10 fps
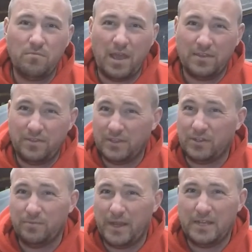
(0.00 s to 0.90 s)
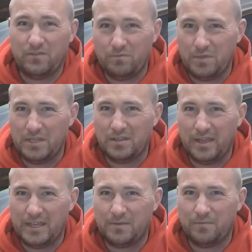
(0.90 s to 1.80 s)
I think there might even be
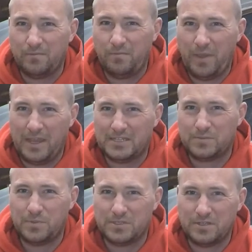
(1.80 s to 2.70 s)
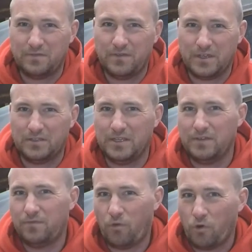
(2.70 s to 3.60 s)
like paint specifically
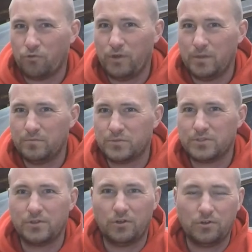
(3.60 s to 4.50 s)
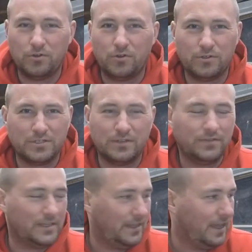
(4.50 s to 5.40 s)
for rims or stuff
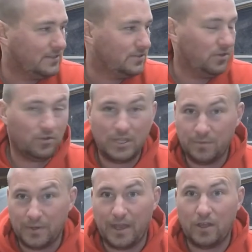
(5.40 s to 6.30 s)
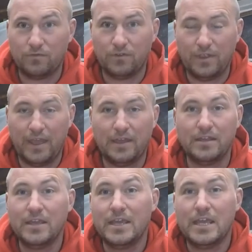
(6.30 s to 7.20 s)
like that, so keep an eye out for that.
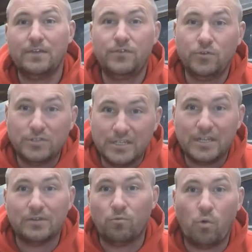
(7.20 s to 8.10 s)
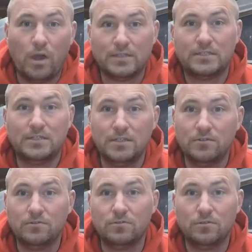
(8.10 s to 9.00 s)
If you didn't want to
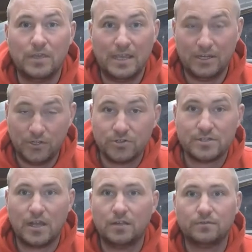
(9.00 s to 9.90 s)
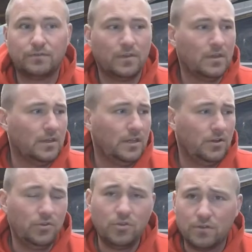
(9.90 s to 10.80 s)
do it yourself,
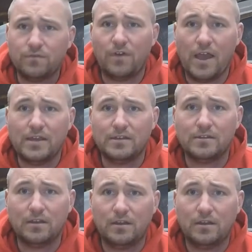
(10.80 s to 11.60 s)
you can find